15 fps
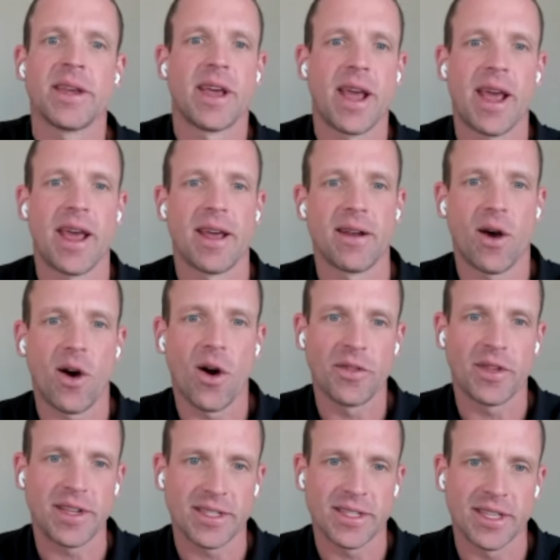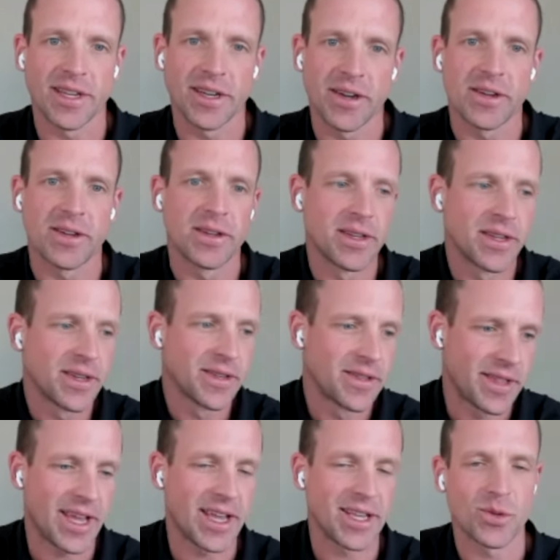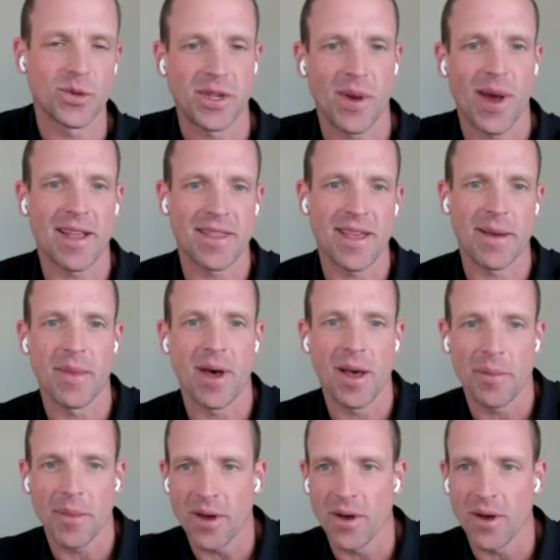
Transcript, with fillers: And all these little things, when you add them up,